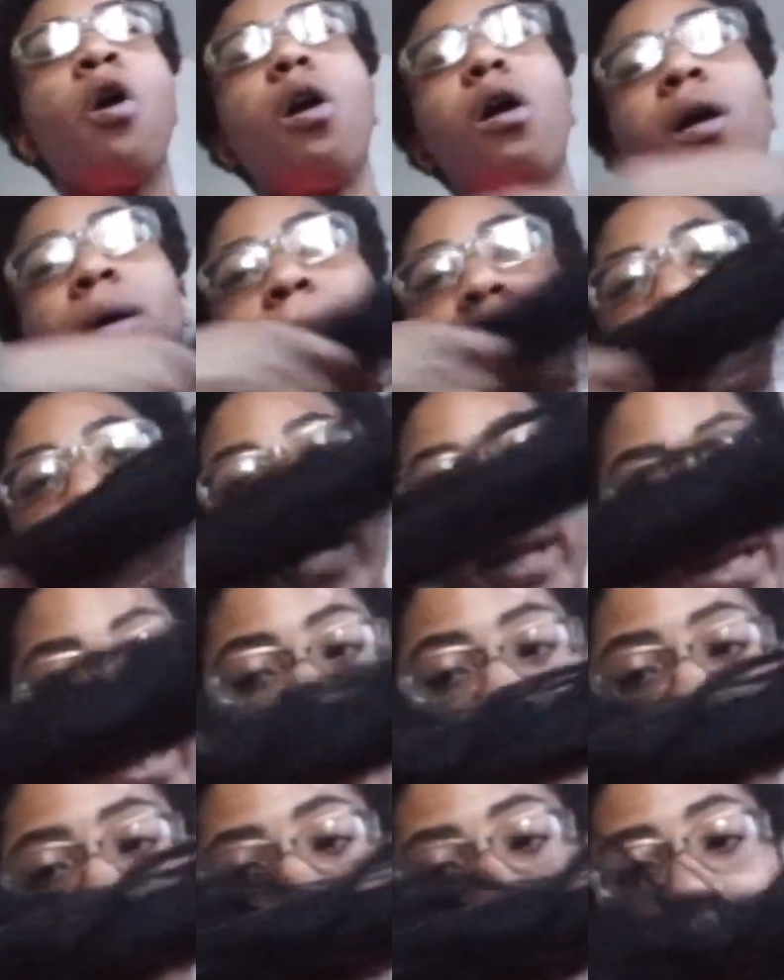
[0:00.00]
a braid in
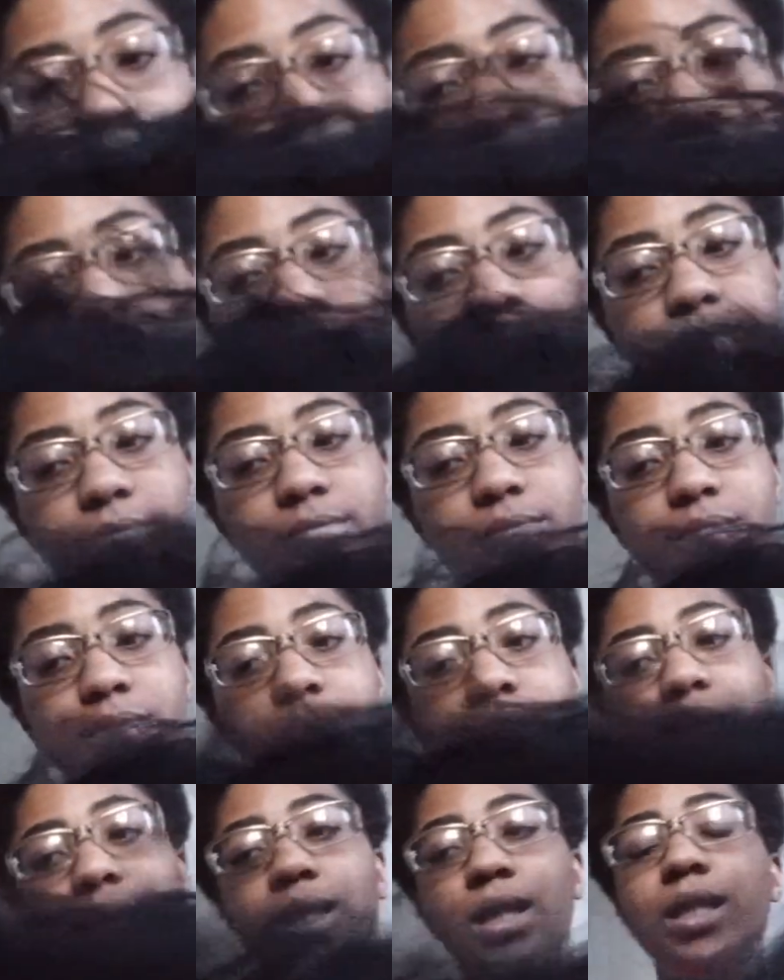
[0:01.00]
here.
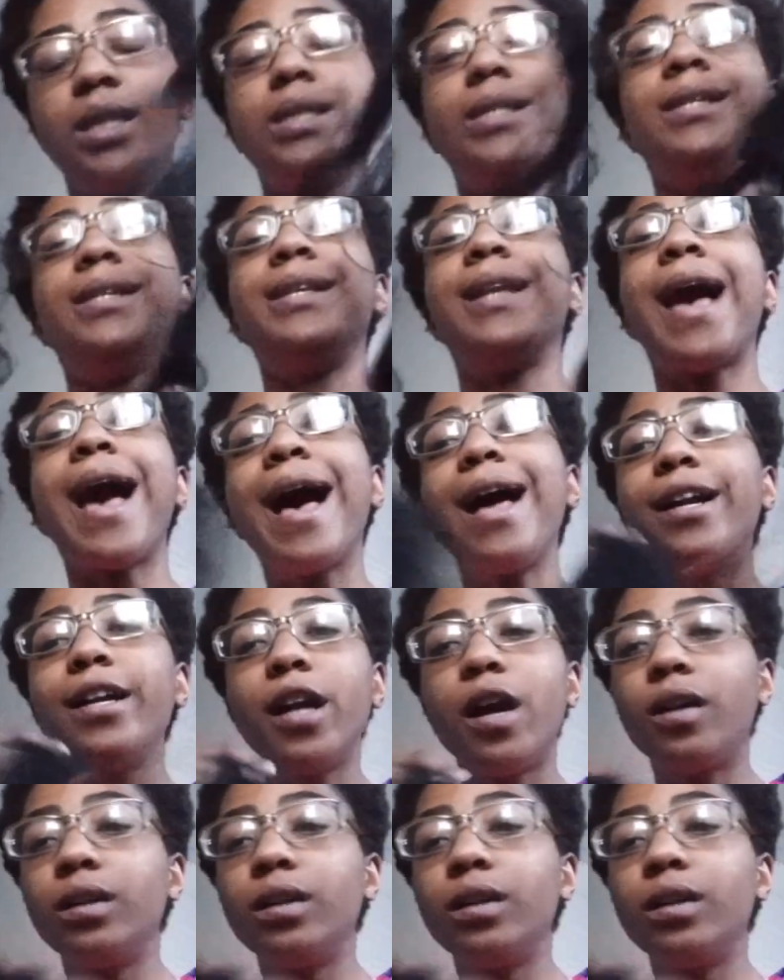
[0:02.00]
This is not no